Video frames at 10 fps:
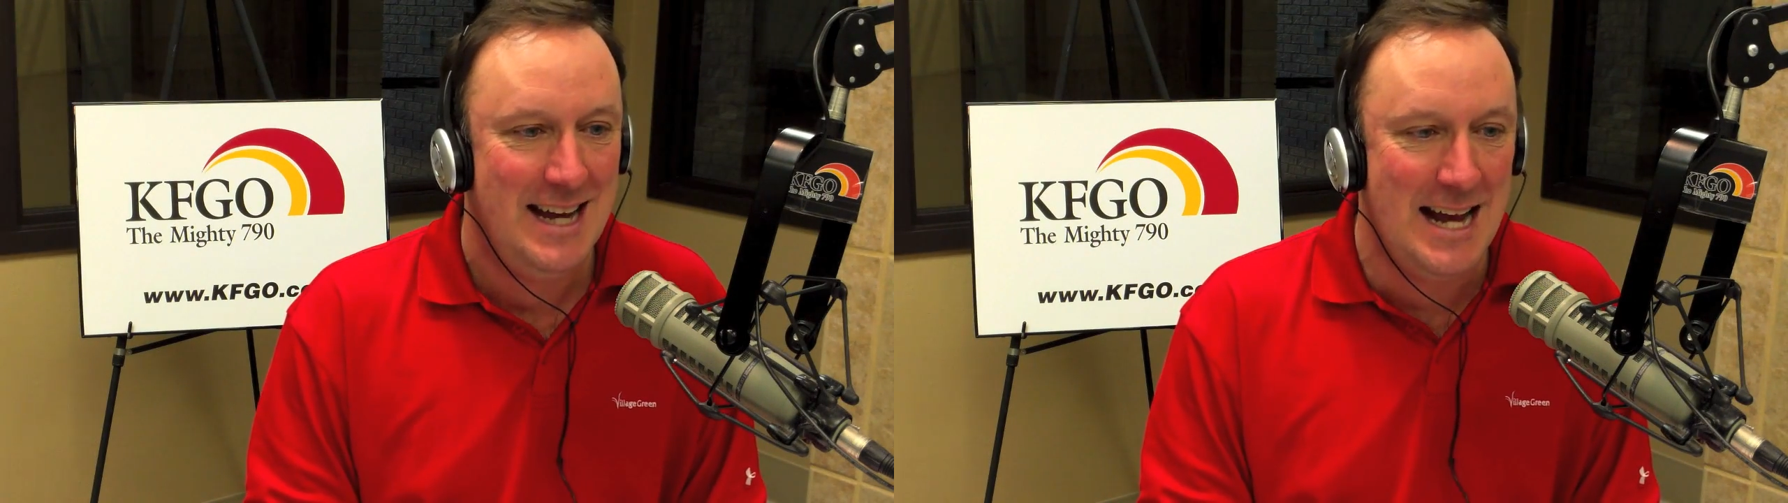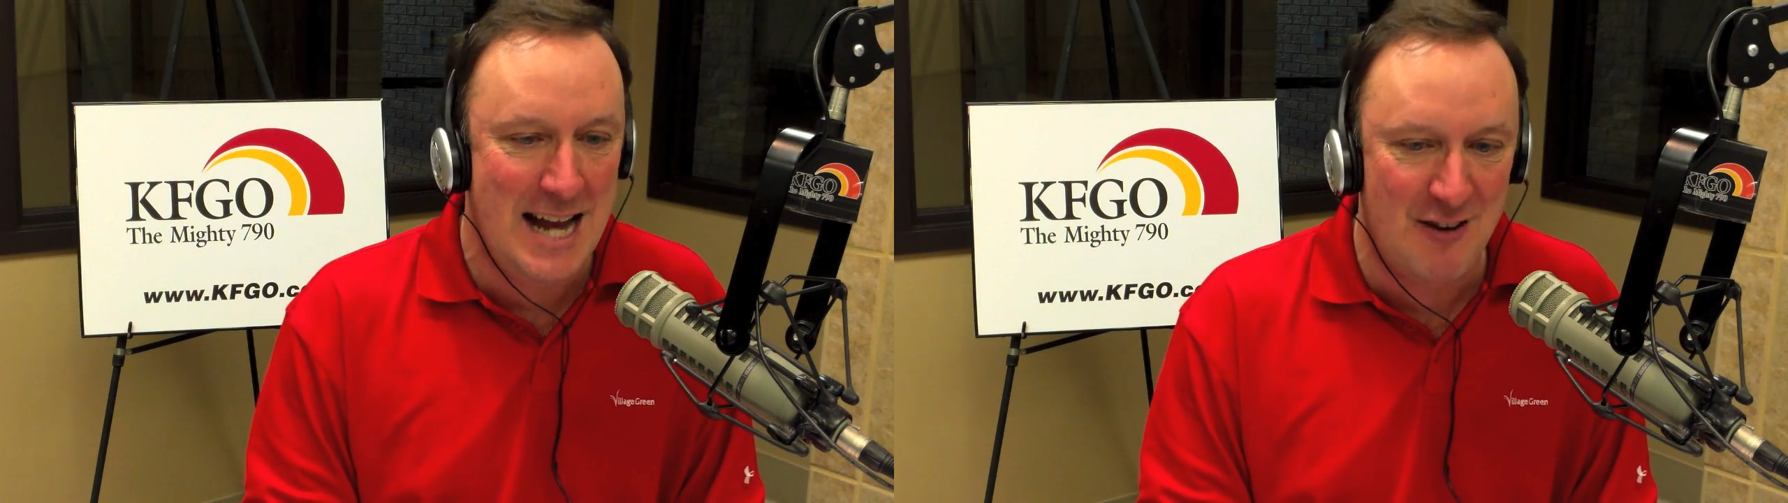
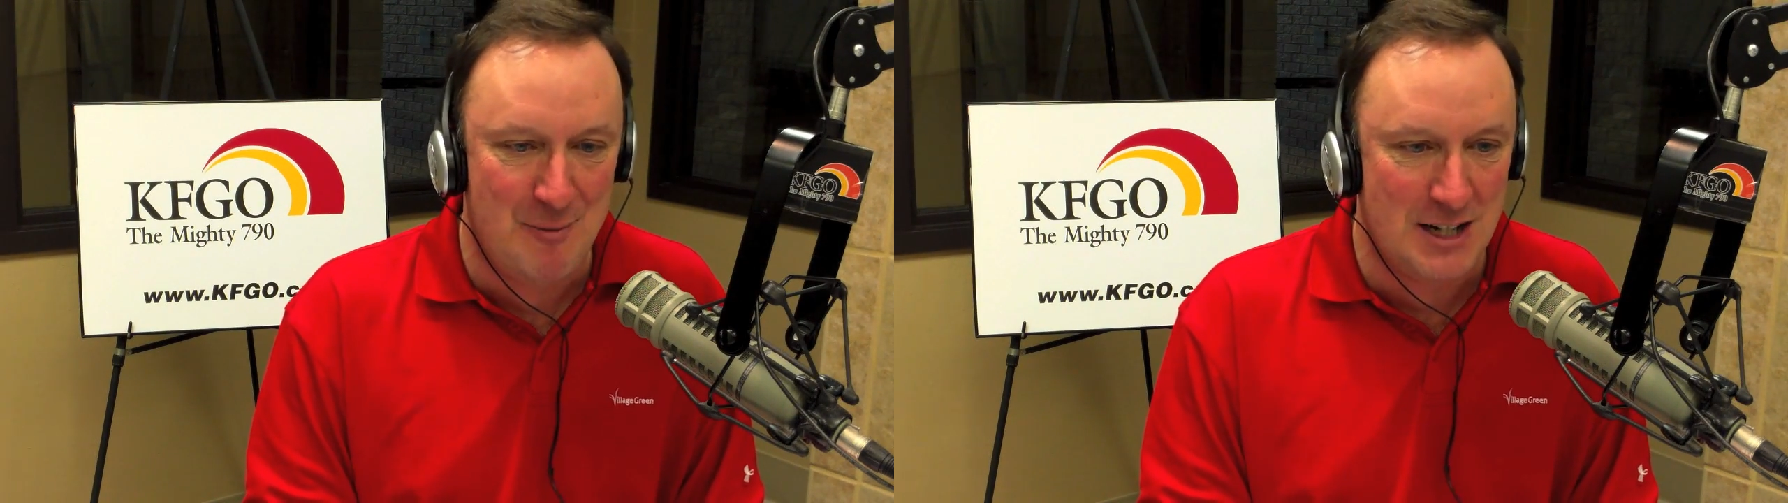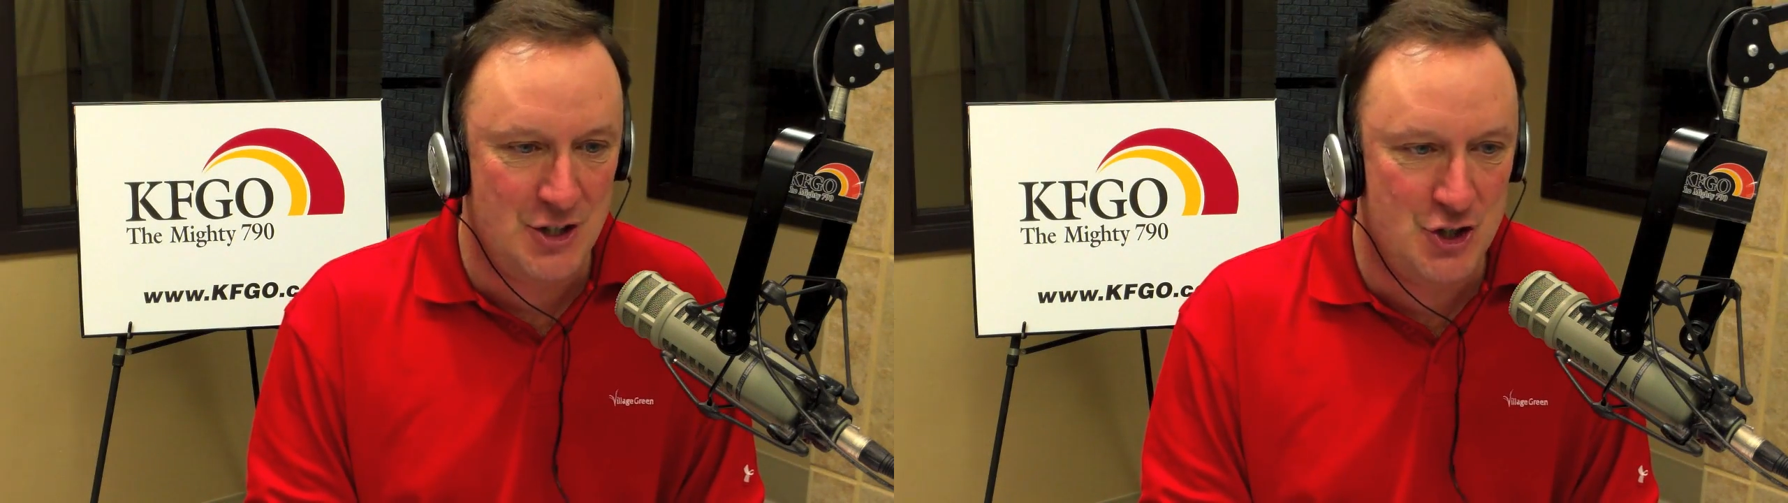and have
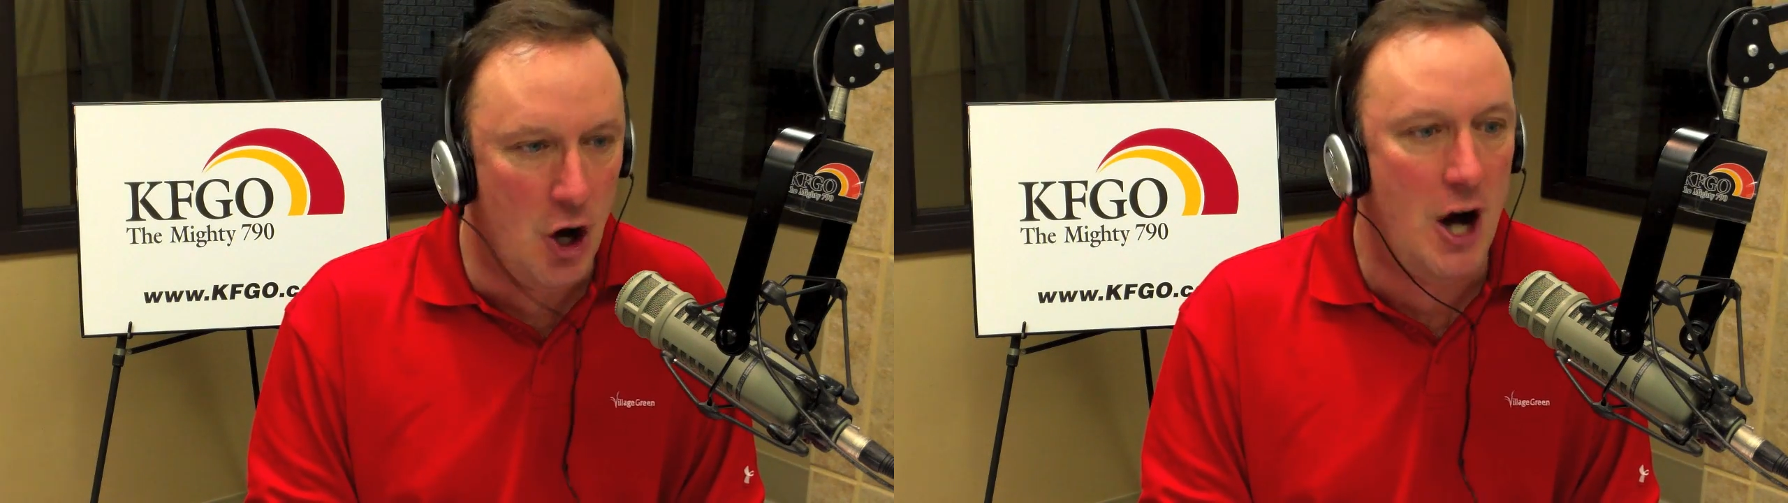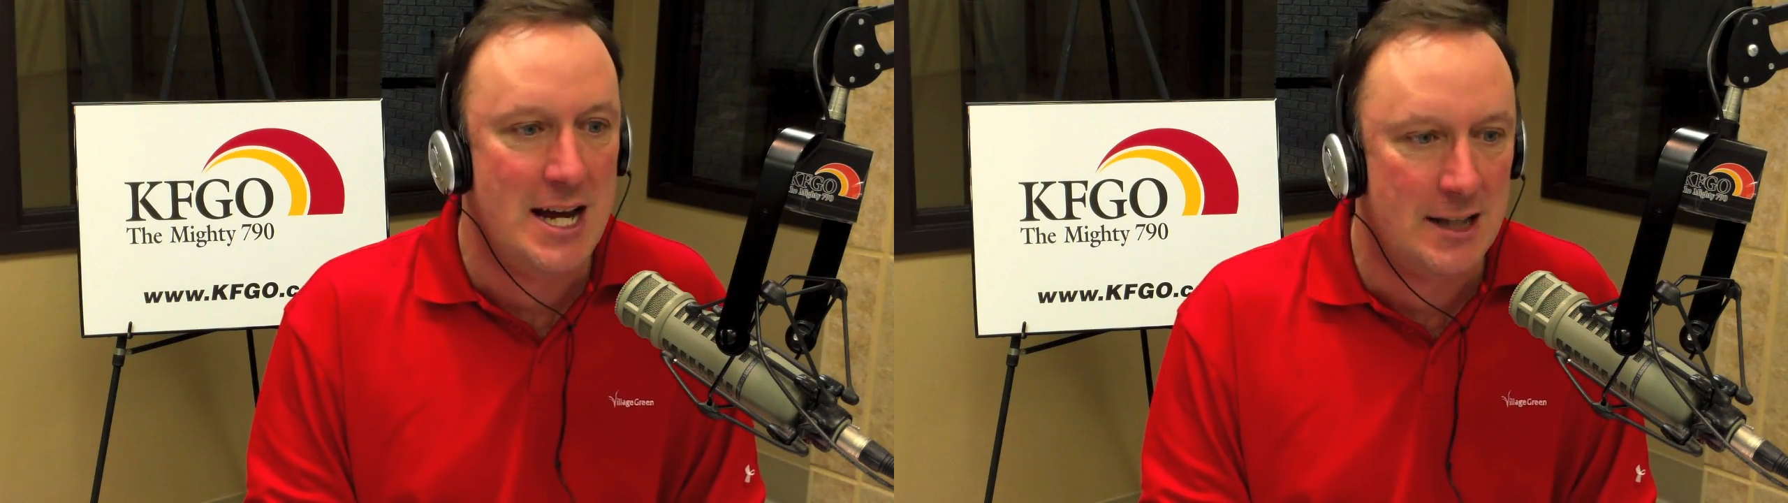my
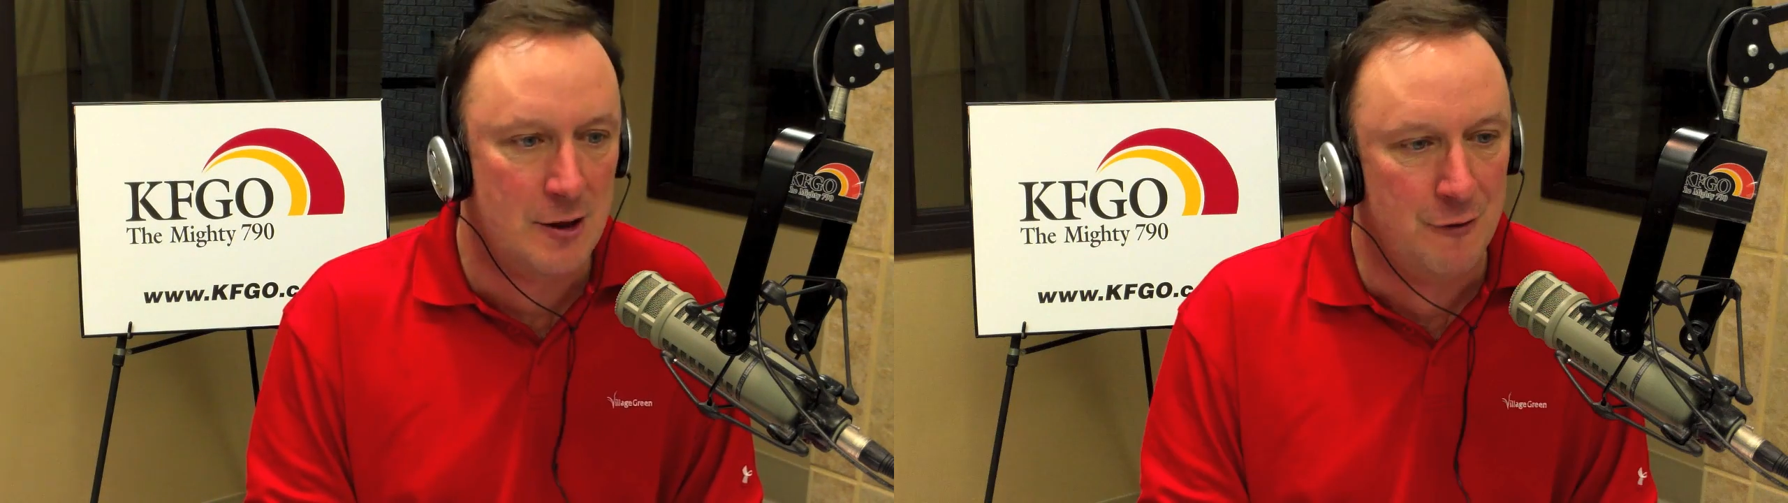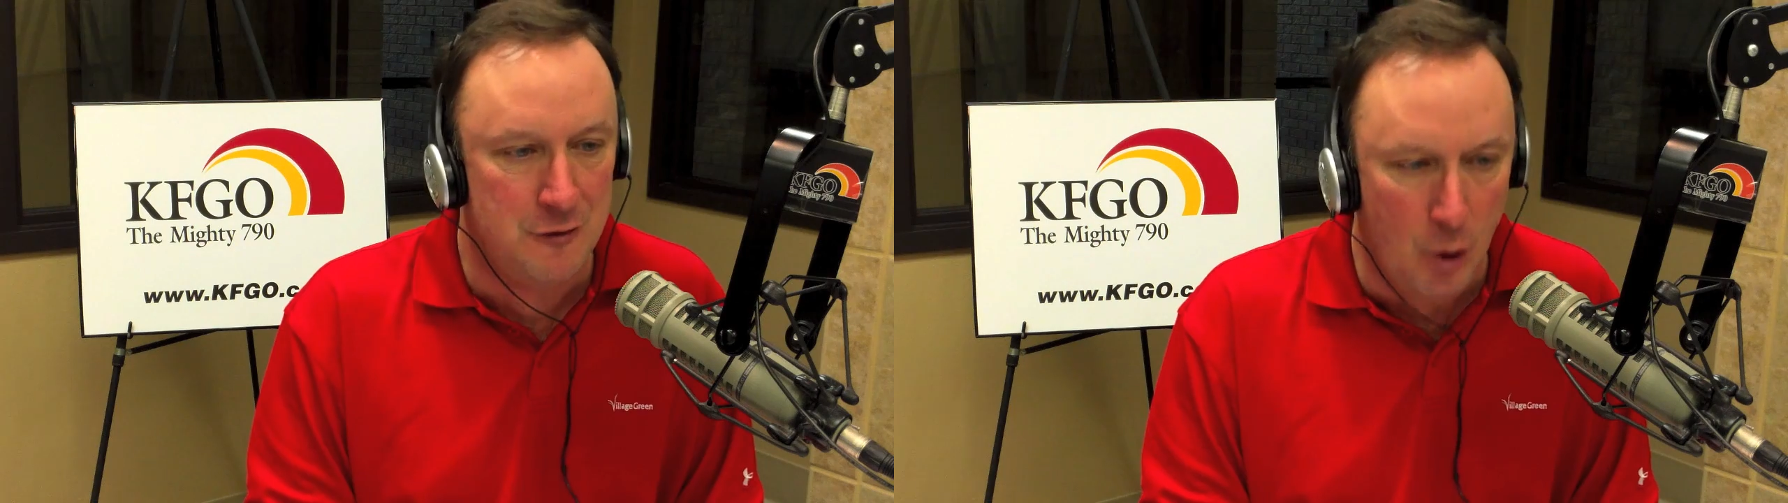jaw
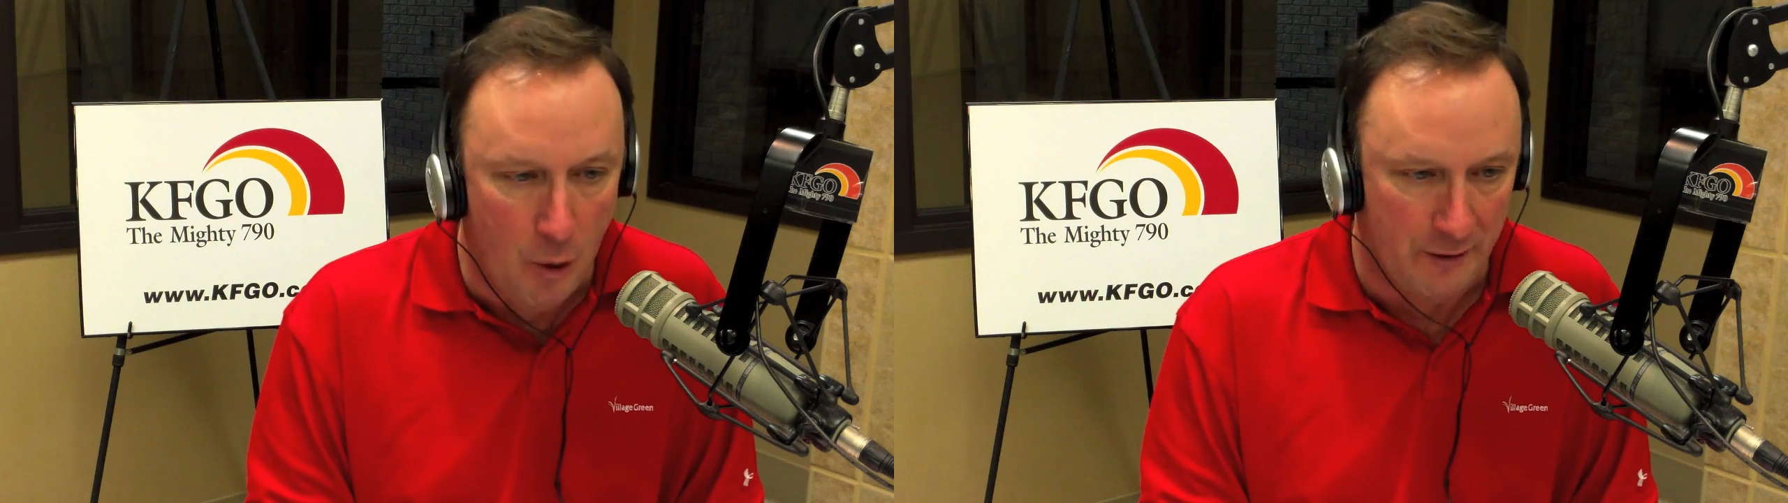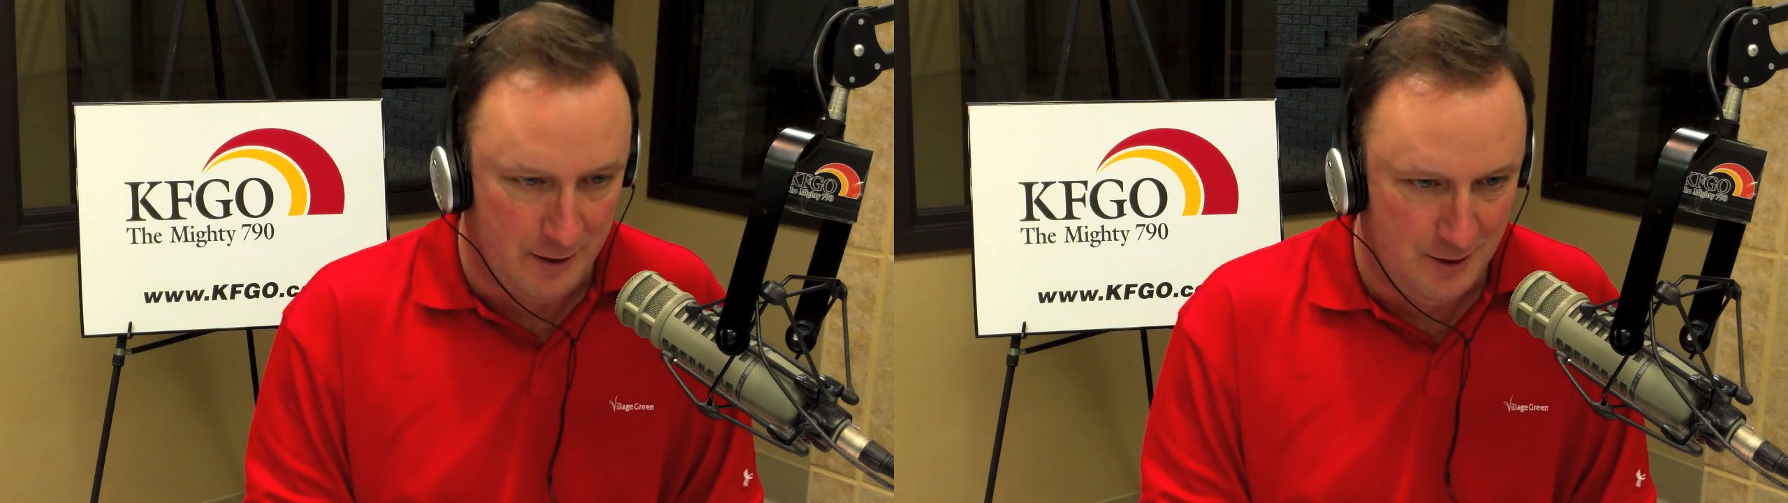hit the
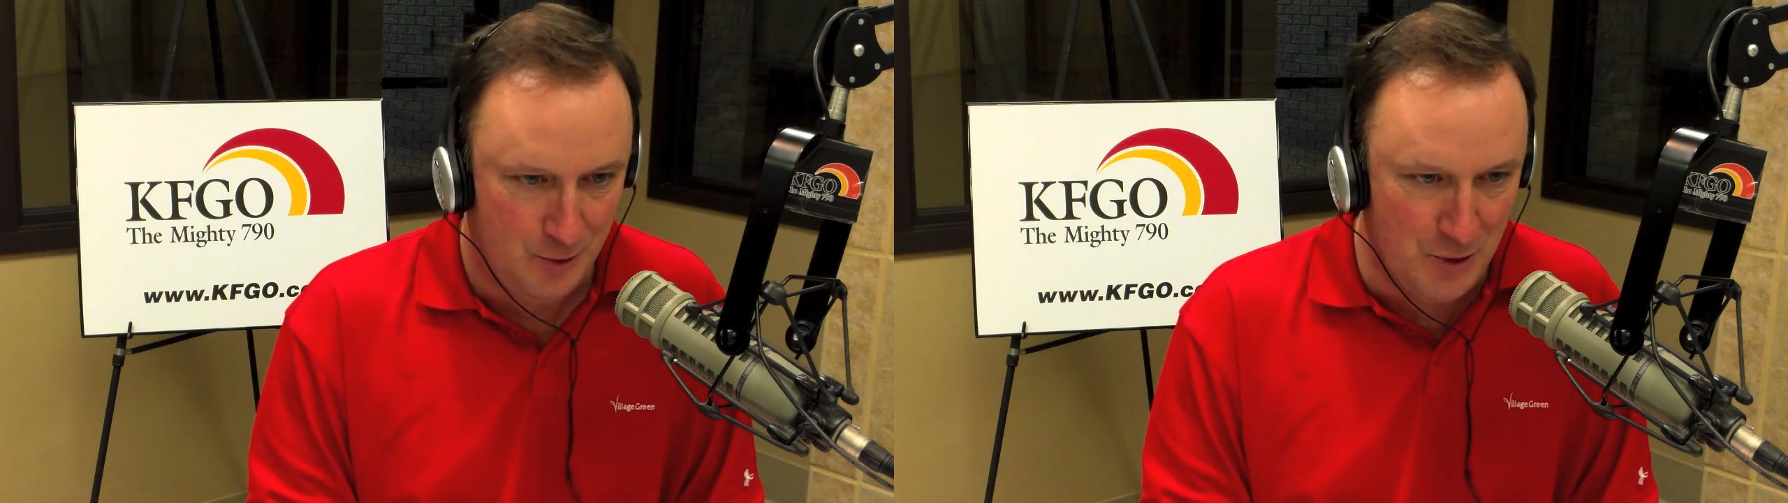floor